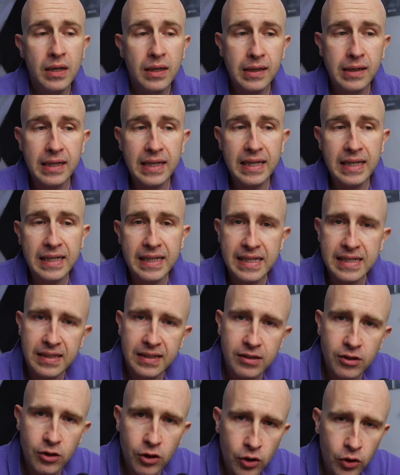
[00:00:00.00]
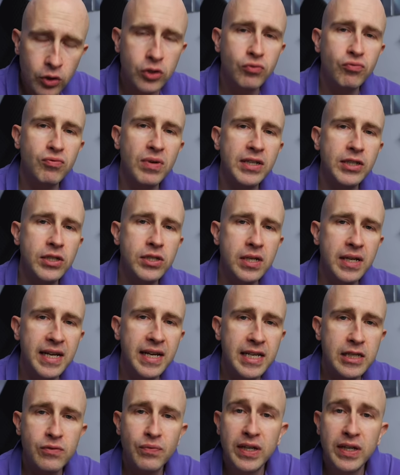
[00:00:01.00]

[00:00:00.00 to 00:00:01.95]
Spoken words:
clearly did not register his